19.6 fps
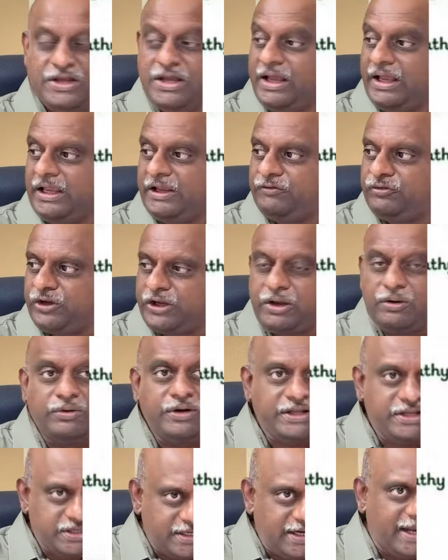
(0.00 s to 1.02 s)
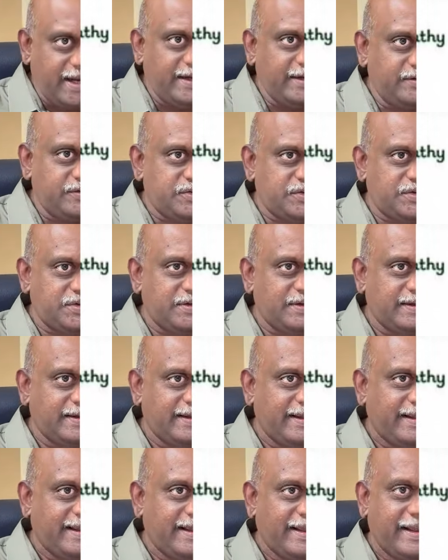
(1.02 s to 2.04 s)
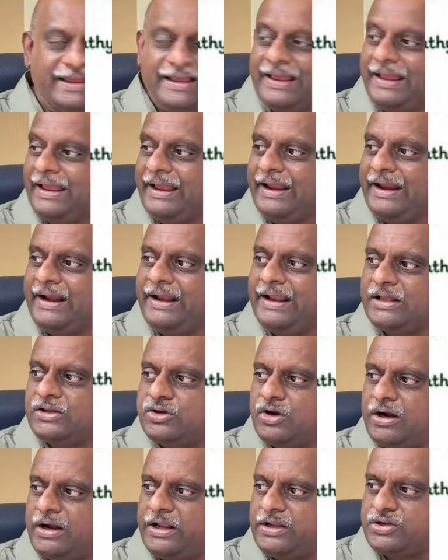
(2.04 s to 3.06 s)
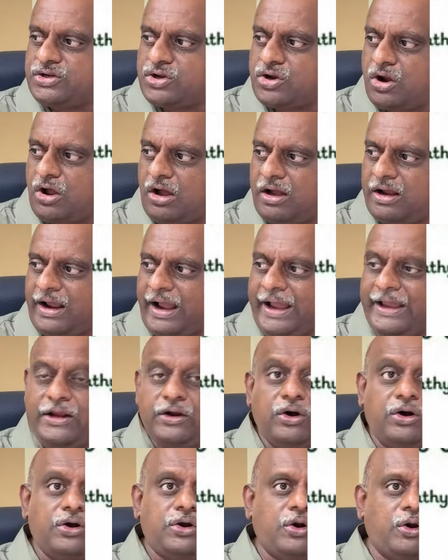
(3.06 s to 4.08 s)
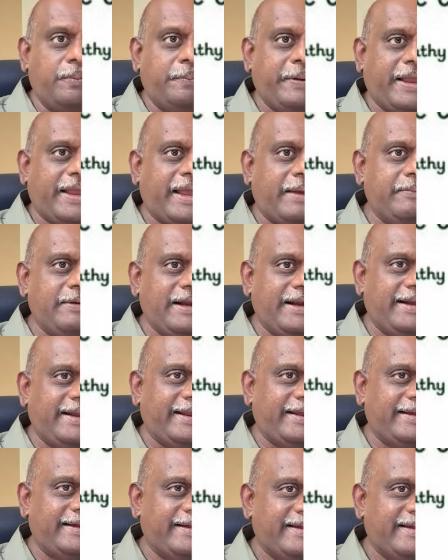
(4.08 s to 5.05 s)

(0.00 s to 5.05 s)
If you give digitalis, it has got a strong inotropic ability.